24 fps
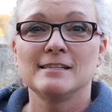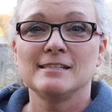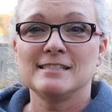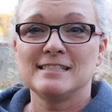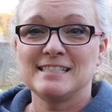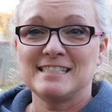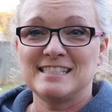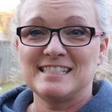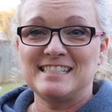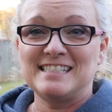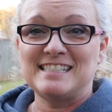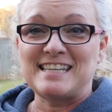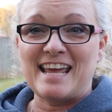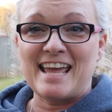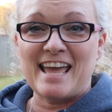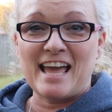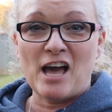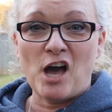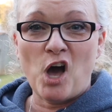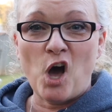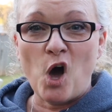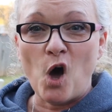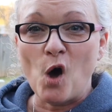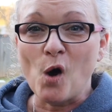stay
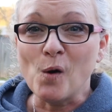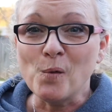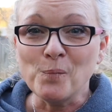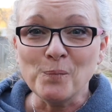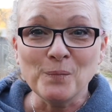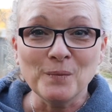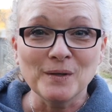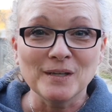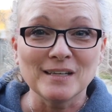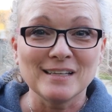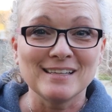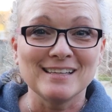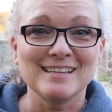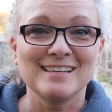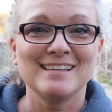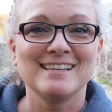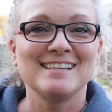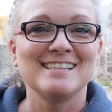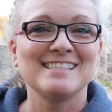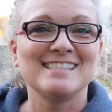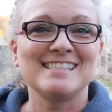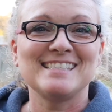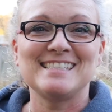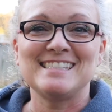at home,
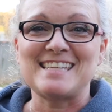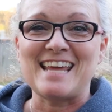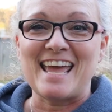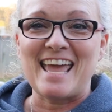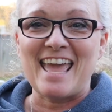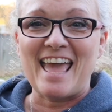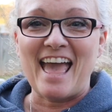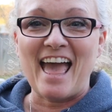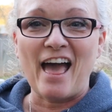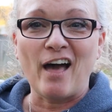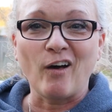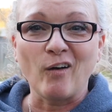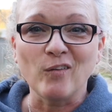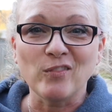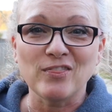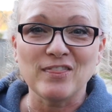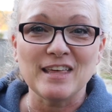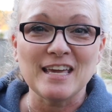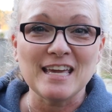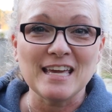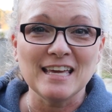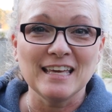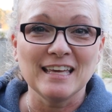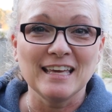stay
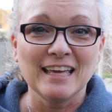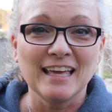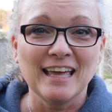healthy,